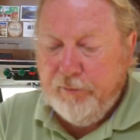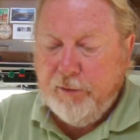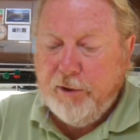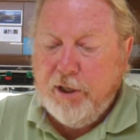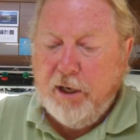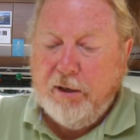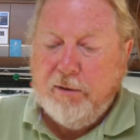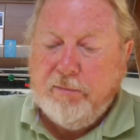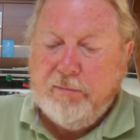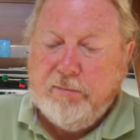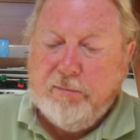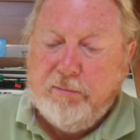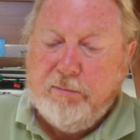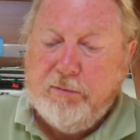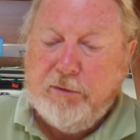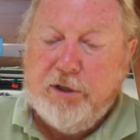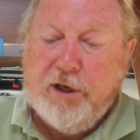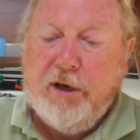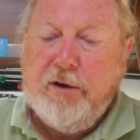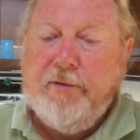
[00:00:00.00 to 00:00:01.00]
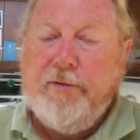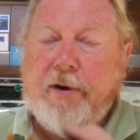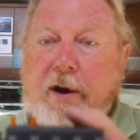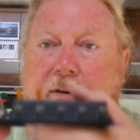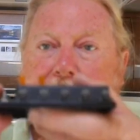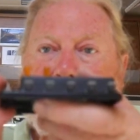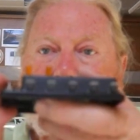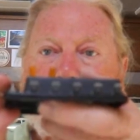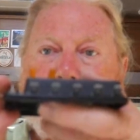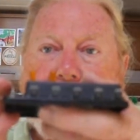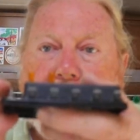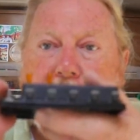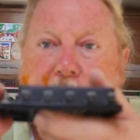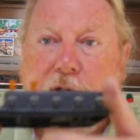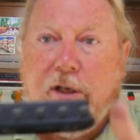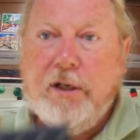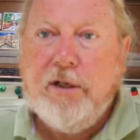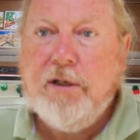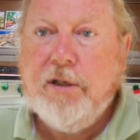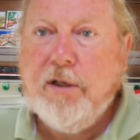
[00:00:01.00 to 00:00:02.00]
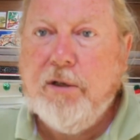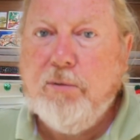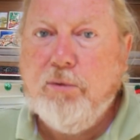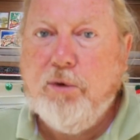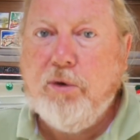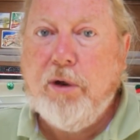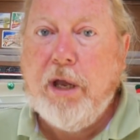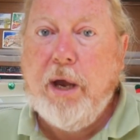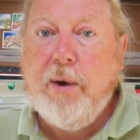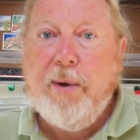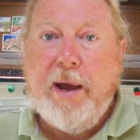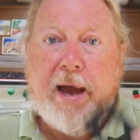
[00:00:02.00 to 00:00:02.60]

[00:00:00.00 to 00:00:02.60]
So 2 5 amp fuses will go